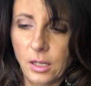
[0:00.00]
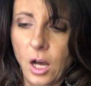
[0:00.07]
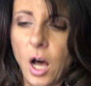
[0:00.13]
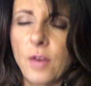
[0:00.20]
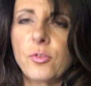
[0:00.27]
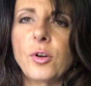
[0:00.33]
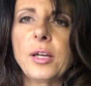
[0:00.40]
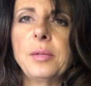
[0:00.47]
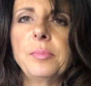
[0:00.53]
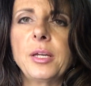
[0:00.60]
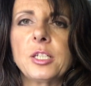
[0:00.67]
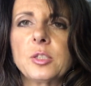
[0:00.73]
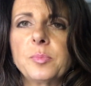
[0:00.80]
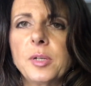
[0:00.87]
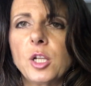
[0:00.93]
off-white
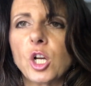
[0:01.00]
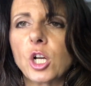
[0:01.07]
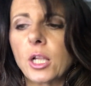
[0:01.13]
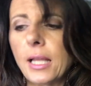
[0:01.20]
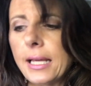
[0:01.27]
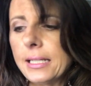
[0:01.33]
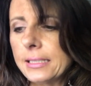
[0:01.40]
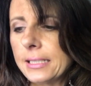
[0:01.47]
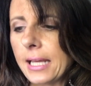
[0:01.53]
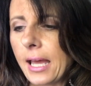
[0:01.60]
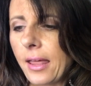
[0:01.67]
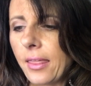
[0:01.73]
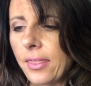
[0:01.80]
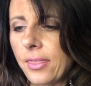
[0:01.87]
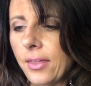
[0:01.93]
makes me look like
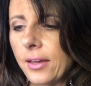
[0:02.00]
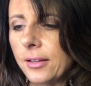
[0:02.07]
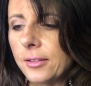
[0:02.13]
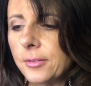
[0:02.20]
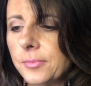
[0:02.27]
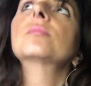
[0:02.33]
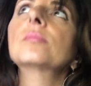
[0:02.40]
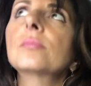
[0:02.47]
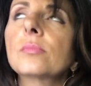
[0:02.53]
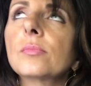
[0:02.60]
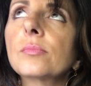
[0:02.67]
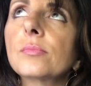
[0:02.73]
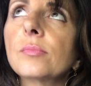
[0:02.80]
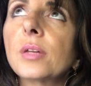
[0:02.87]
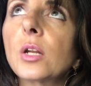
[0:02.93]
death.
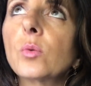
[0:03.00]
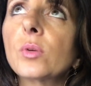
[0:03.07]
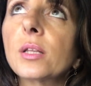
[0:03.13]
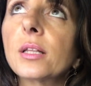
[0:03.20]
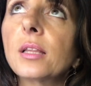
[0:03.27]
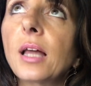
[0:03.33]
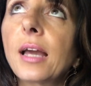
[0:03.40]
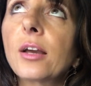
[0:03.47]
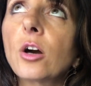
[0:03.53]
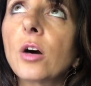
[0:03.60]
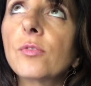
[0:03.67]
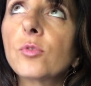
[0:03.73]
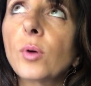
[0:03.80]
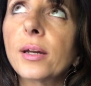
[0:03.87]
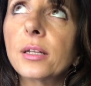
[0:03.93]
But I really like
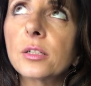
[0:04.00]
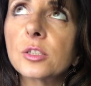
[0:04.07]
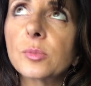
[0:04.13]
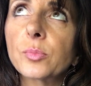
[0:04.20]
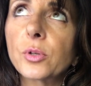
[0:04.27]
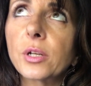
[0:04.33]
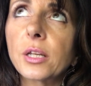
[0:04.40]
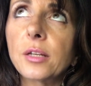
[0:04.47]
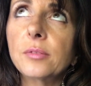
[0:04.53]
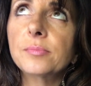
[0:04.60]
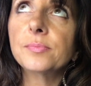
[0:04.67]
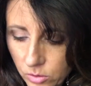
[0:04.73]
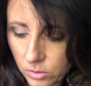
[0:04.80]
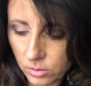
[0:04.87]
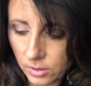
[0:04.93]
off-white, it's pretty.
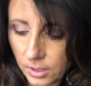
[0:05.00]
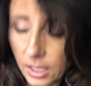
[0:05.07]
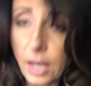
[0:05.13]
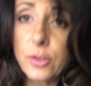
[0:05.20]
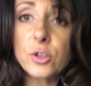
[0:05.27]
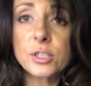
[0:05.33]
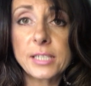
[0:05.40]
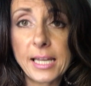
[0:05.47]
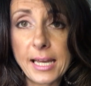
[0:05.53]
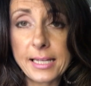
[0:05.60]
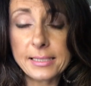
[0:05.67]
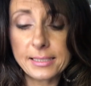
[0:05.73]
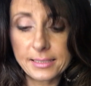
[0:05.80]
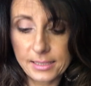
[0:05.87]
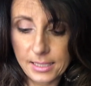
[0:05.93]
The other
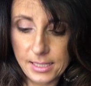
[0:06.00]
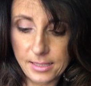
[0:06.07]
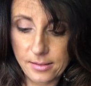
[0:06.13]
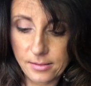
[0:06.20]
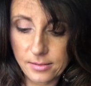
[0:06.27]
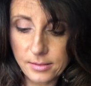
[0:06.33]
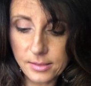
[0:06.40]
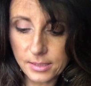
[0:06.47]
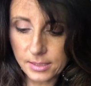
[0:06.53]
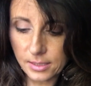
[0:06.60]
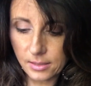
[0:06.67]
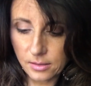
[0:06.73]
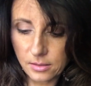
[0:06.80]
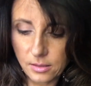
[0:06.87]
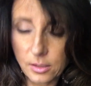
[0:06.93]
test is
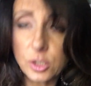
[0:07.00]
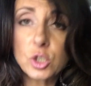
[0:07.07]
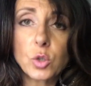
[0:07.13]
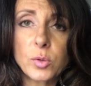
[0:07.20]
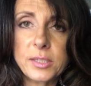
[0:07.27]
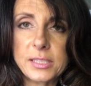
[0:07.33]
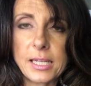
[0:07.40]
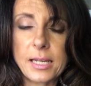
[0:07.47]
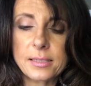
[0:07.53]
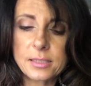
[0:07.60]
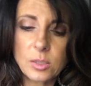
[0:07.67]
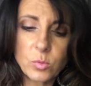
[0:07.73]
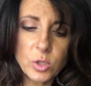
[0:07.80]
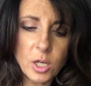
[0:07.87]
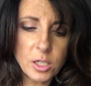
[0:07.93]
the jewelry test,
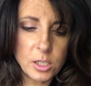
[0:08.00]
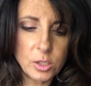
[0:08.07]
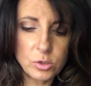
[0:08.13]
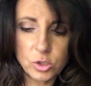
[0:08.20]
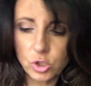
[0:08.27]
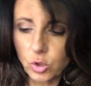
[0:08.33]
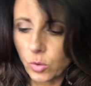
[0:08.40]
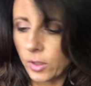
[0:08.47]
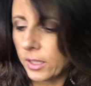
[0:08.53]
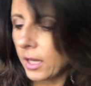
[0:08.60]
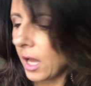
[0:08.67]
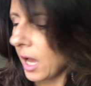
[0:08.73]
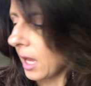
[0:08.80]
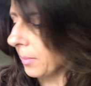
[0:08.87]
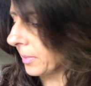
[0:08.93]
and we're not going to use jewelry
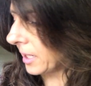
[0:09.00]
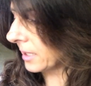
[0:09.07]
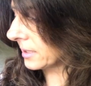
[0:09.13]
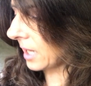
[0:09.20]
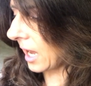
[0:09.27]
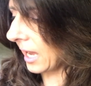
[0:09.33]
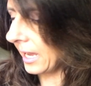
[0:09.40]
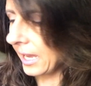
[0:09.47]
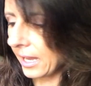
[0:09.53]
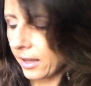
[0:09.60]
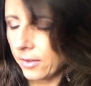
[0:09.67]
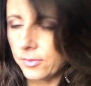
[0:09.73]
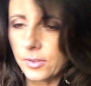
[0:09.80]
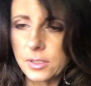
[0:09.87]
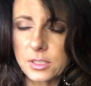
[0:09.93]
because I
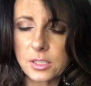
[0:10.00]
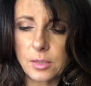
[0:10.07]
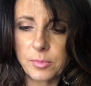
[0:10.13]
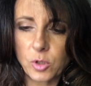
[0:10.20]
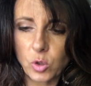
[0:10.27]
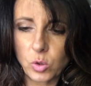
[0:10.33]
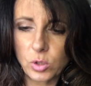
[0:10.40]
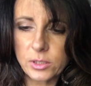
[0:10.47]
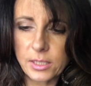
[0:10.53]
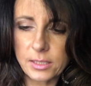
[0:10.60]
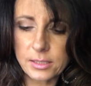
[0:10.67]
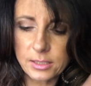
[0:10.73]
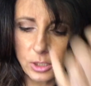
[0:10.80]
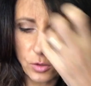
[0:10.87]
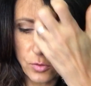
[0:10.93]
have some gold
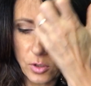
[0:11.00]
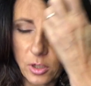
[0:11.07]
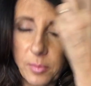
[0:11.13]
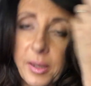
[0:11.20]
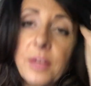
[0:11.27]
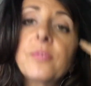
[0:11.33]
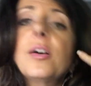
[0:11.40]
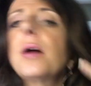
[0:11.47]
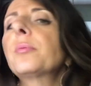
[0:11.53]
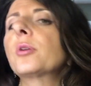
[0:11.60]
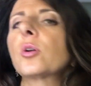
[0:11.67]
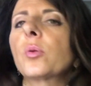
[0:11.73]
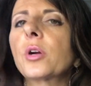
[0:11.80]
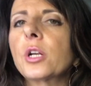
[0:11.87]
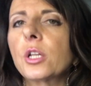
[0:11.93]
and silver lame
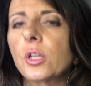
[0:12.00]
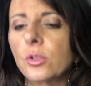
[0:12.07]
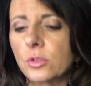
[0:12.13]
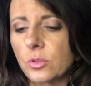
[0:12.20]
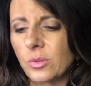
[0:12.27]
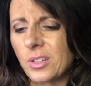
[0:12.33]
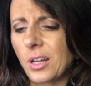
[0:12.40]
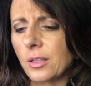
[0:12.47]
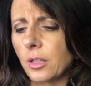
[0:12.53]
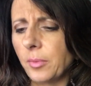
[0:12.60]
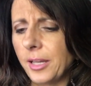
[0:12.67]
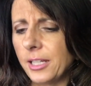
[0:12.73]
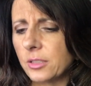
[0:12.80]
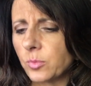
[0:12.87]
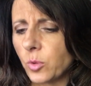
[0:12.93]
fabric we're going to use. Well, not
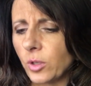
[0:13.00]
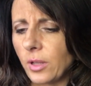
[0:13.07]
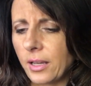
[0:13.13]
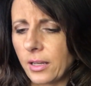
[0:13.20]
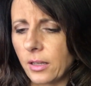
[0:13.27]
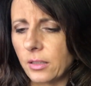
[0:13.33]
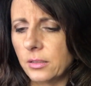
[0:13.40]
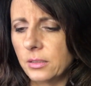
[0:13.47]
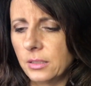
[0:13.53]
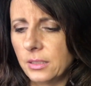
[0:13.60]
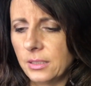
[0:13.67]
lame, it's more like a